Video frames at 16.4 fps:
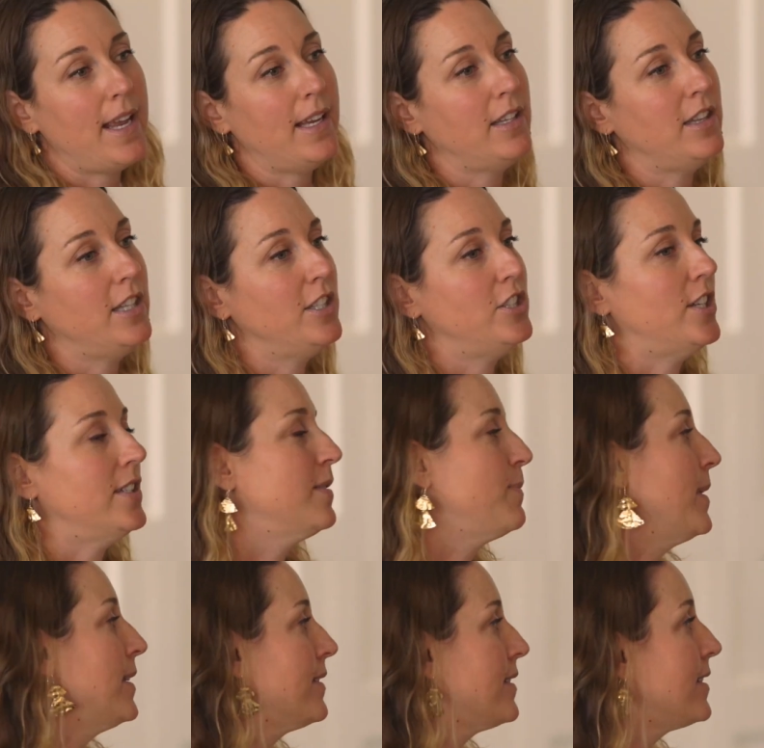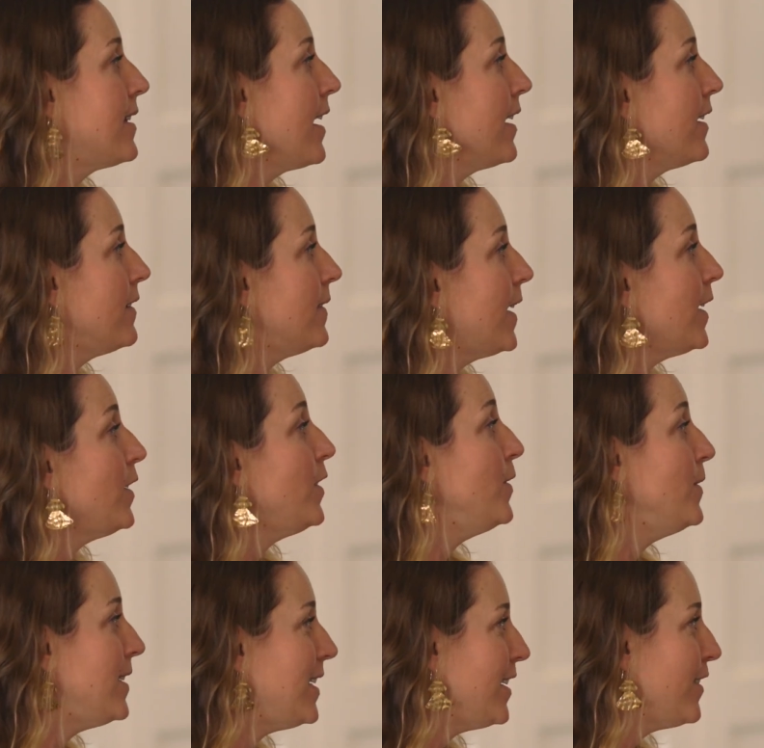make the adjustments that
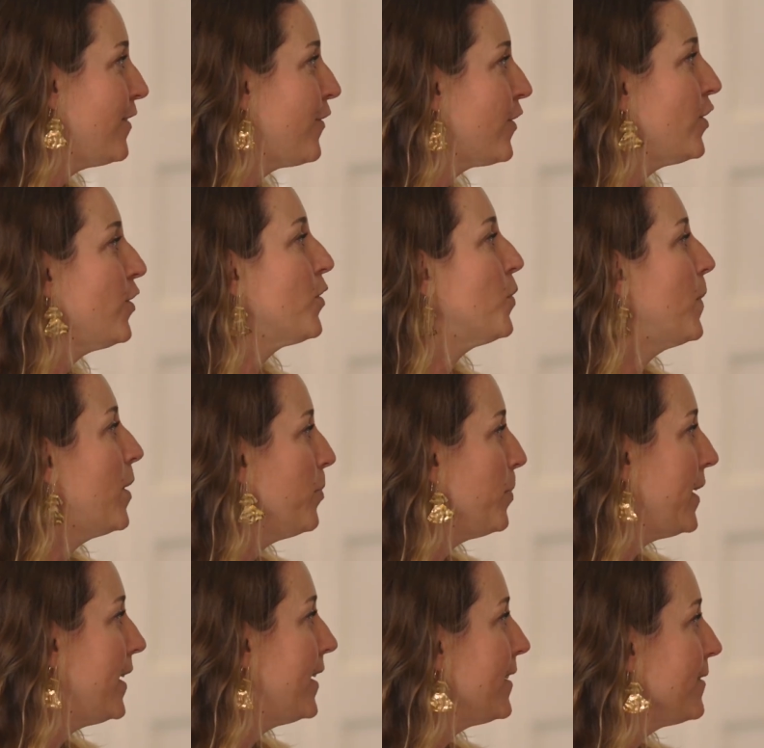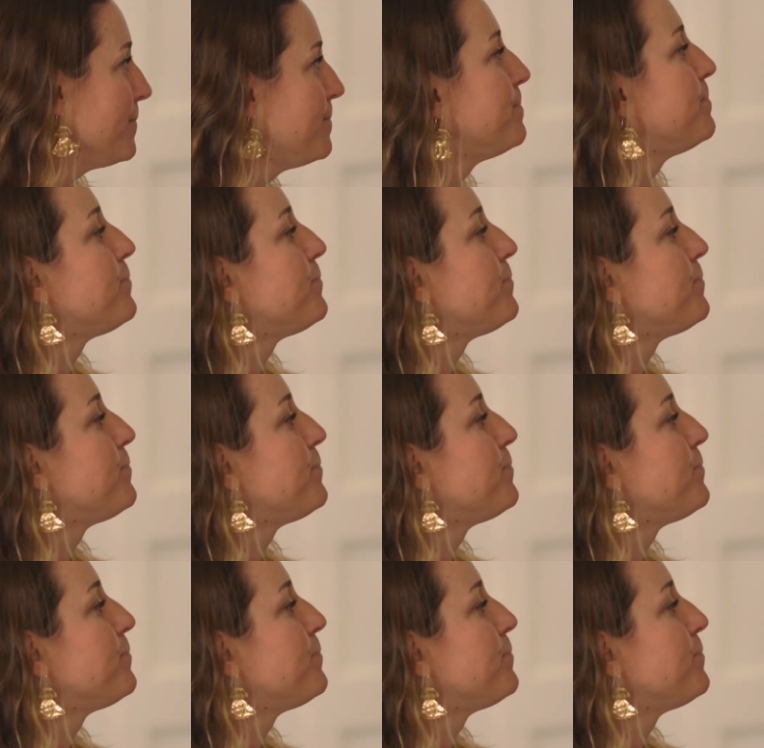you need for your well-being.